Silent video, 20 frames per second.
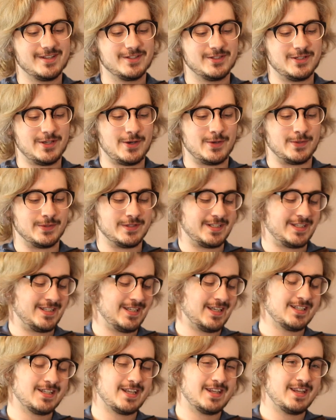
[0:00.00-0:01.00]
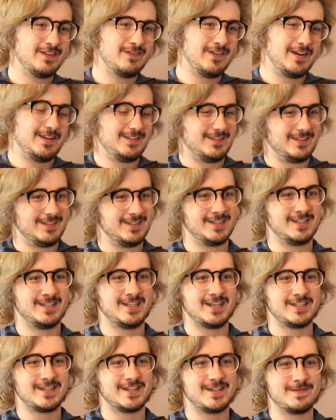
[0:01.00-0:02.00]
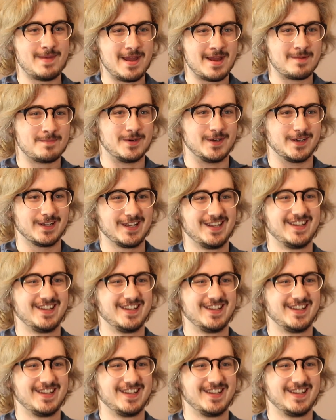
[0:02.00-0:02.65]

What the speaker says: So success on the event, success on the MacBook.